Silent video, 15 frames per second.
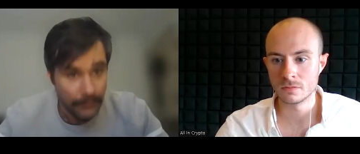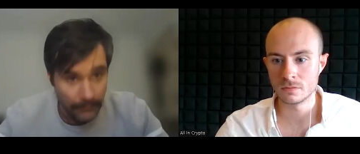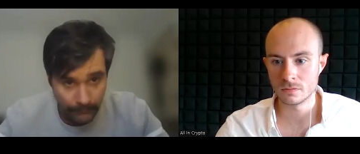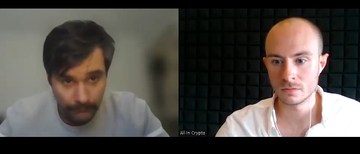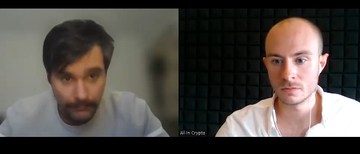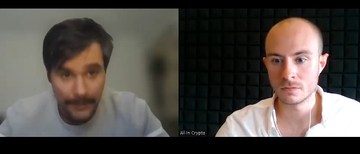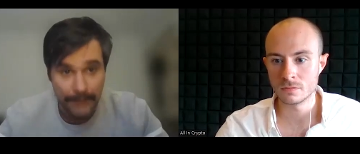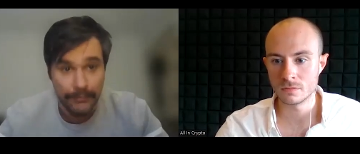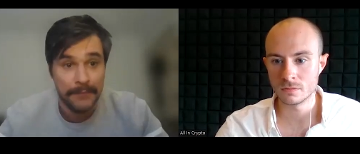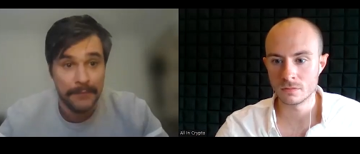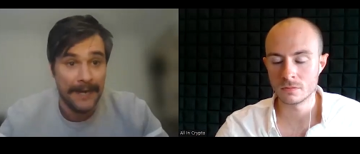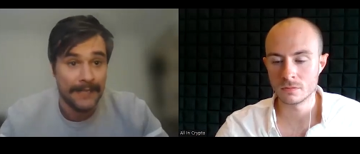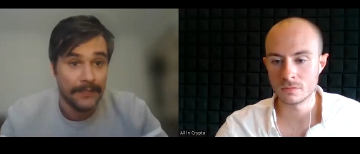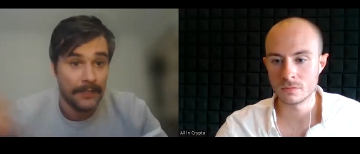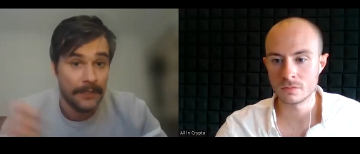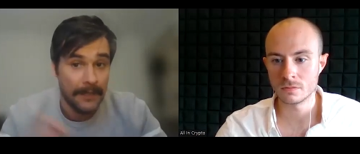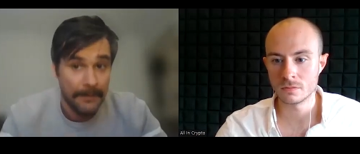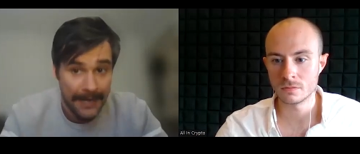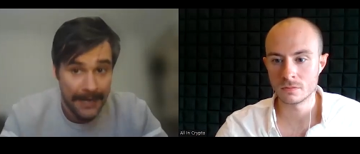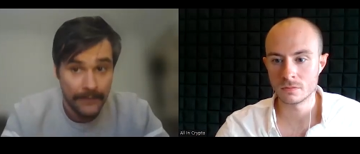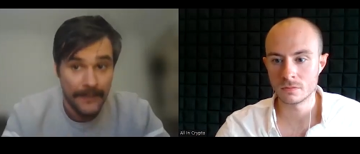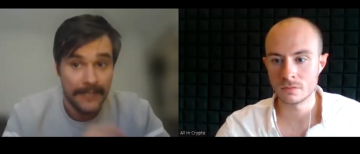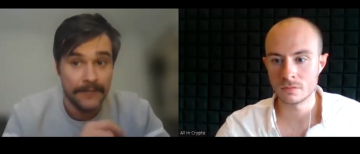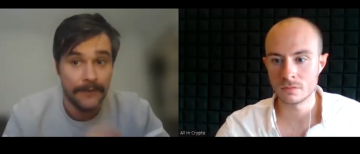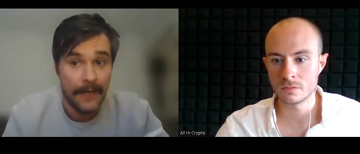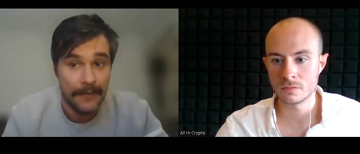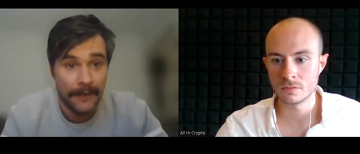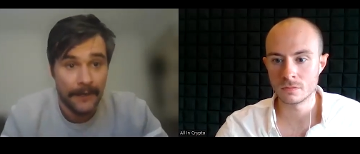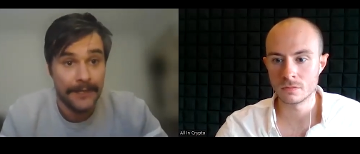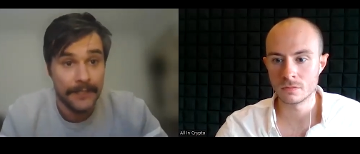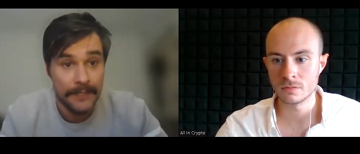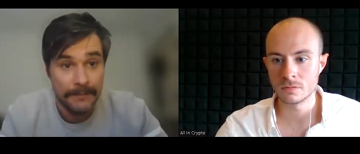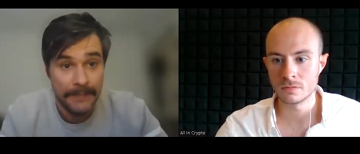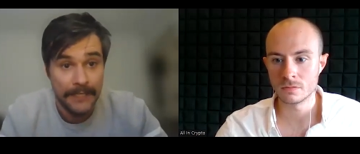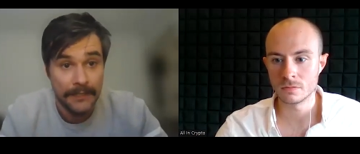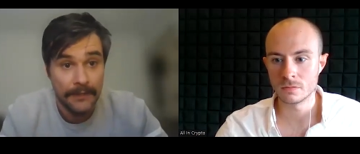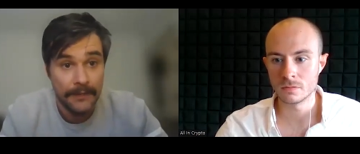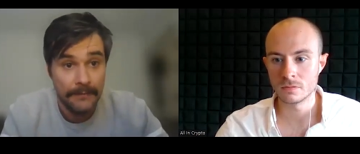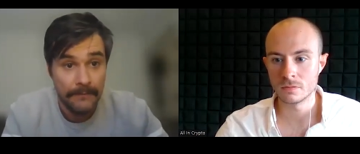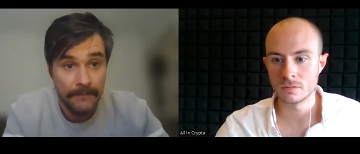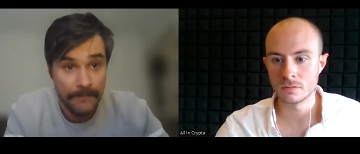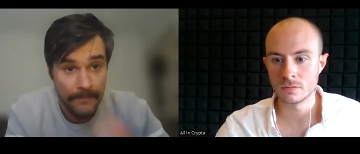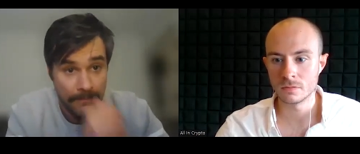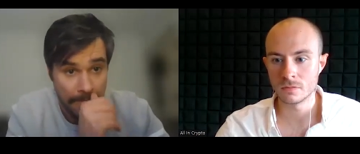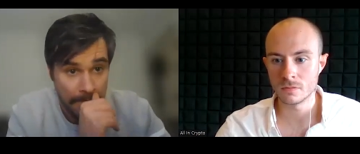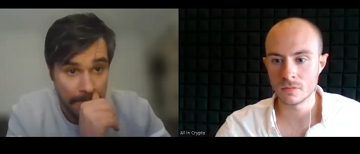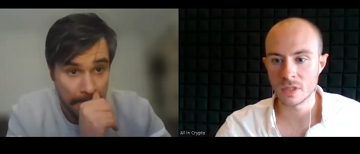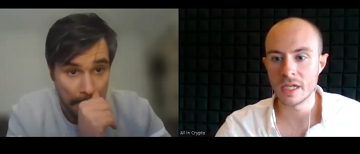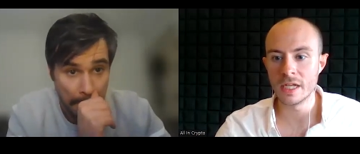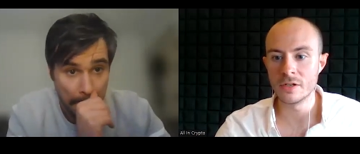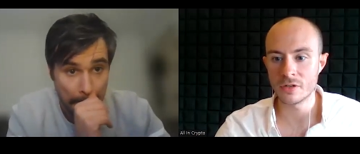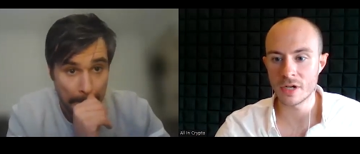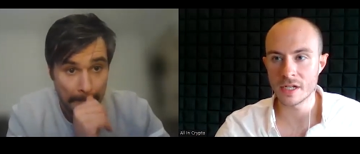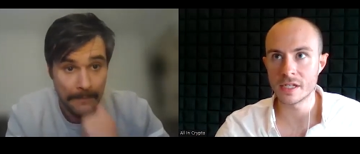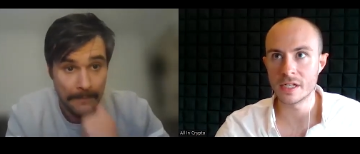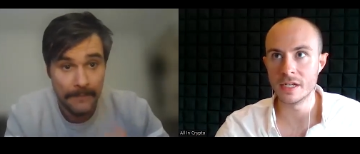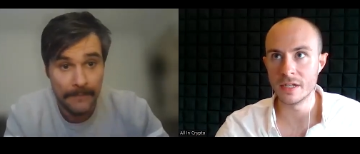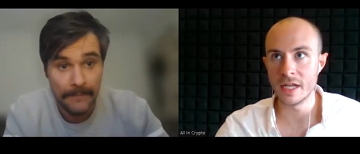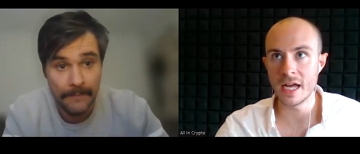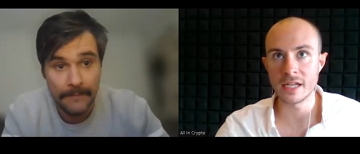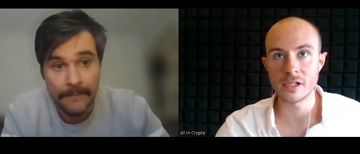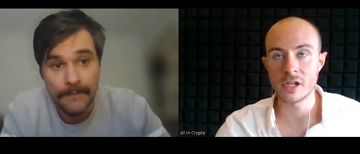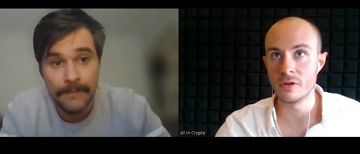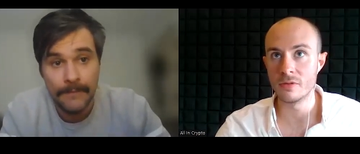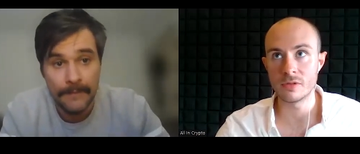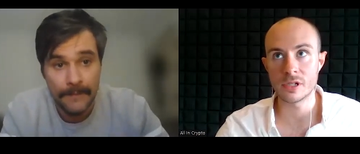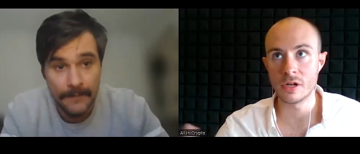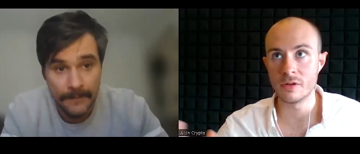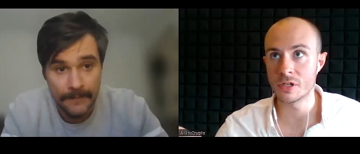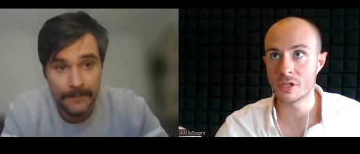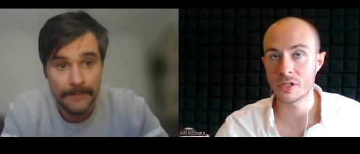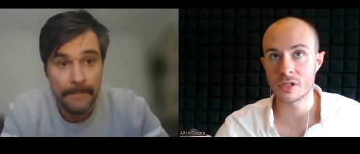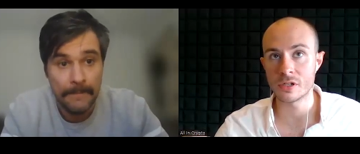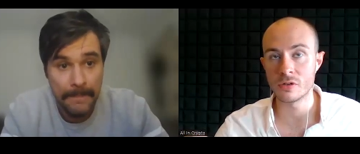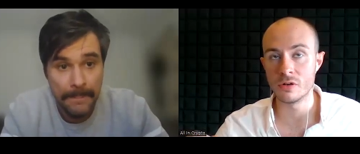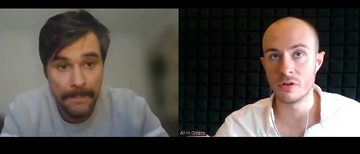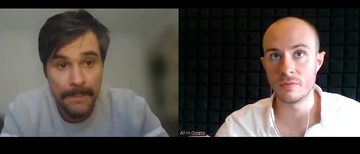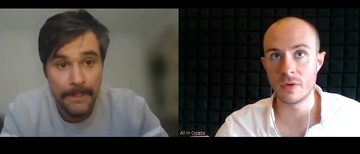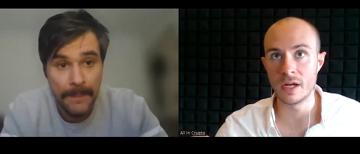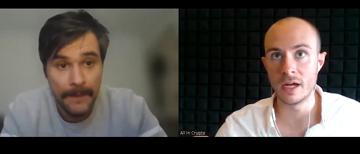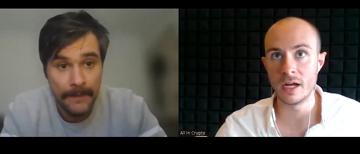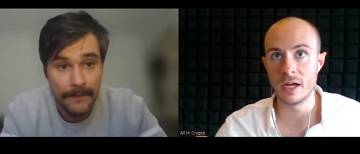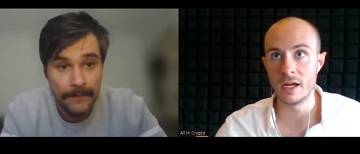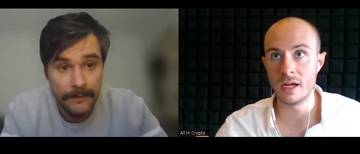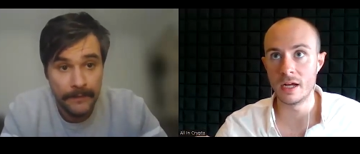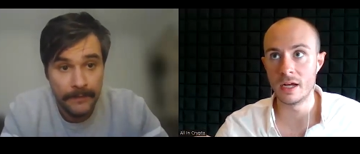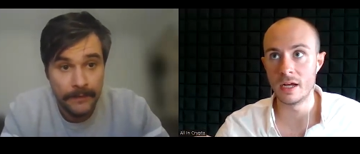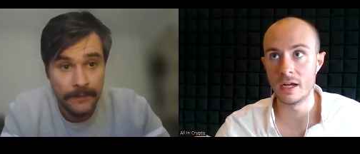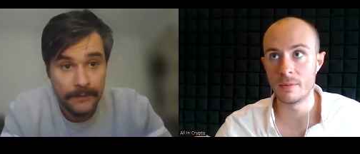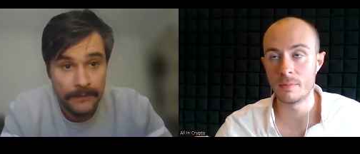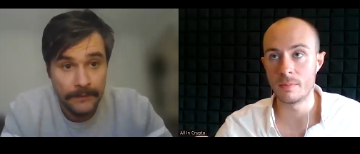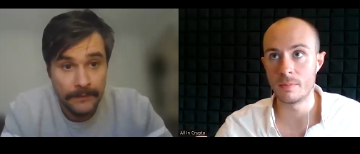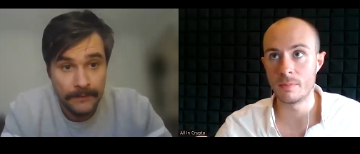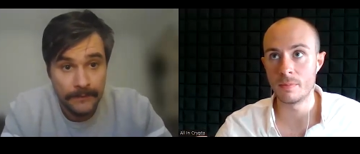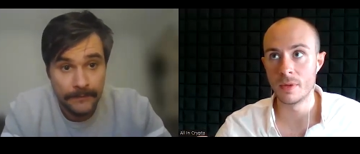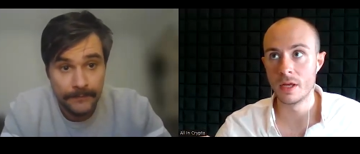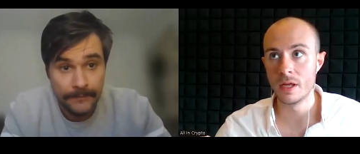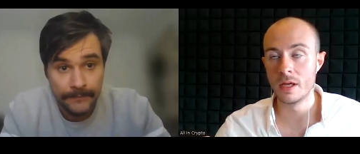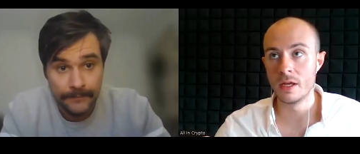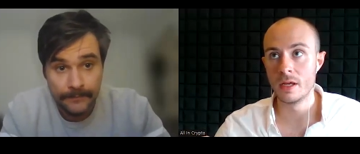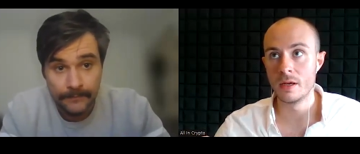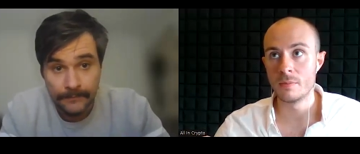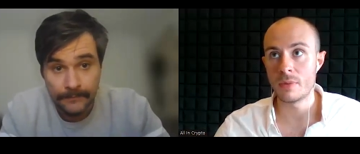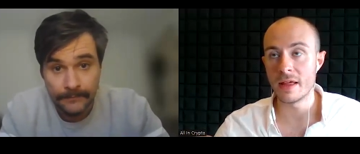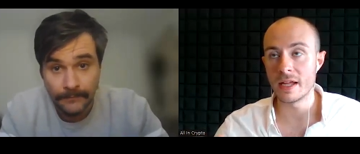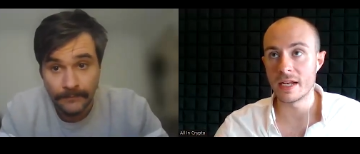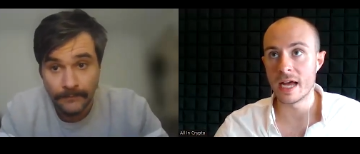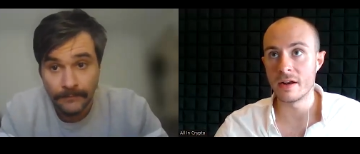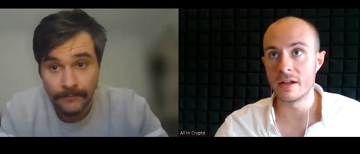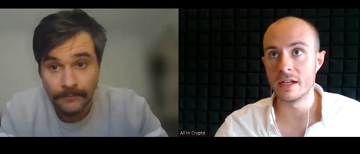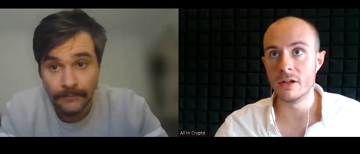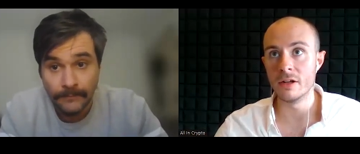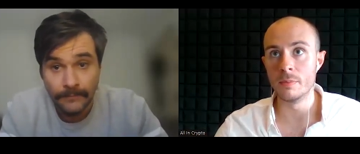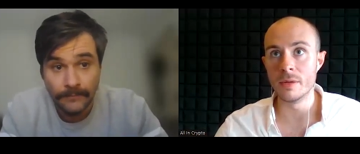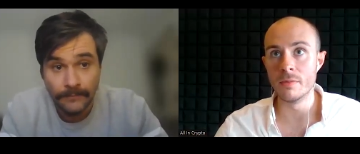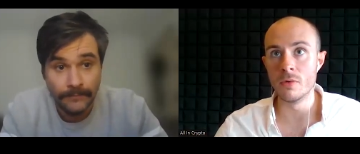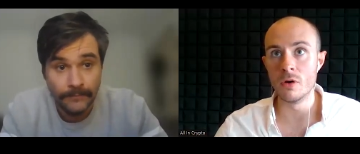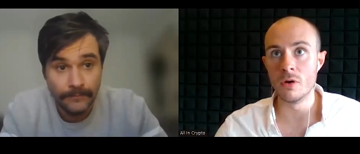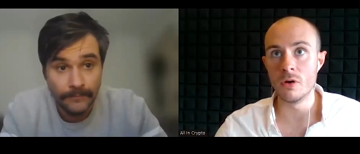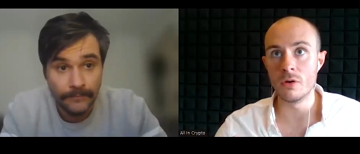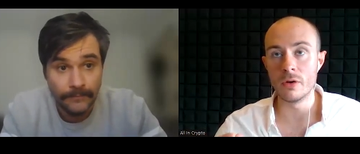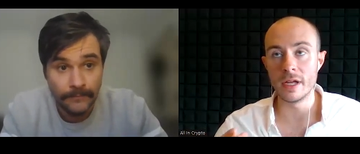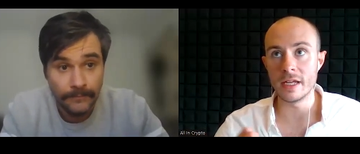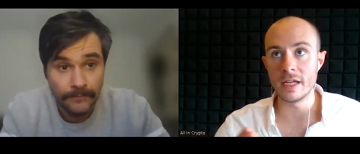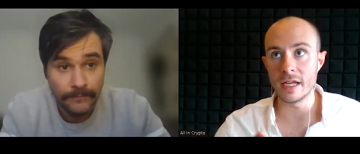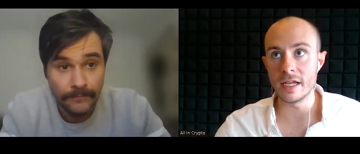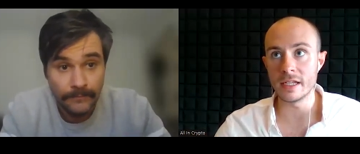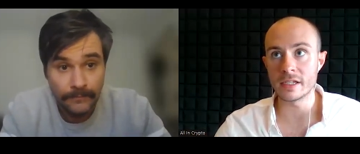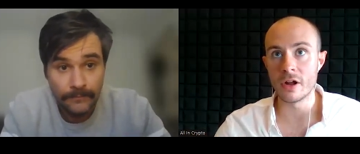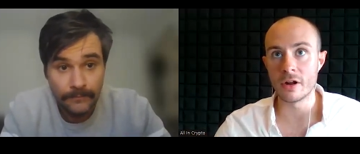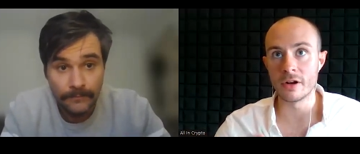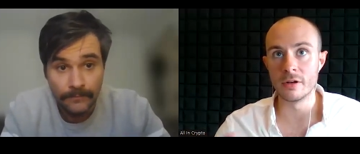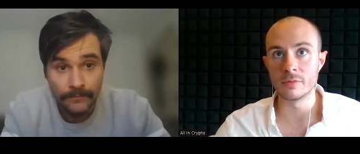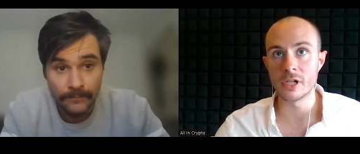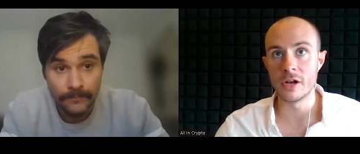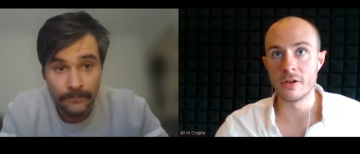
Speaker 1: with respect to the amount of X VyFi that's minted.
Speaker 2: Interesting. Yeah. So so just to sort of uh, uh, uh break that down a little bit more, it, it's not an up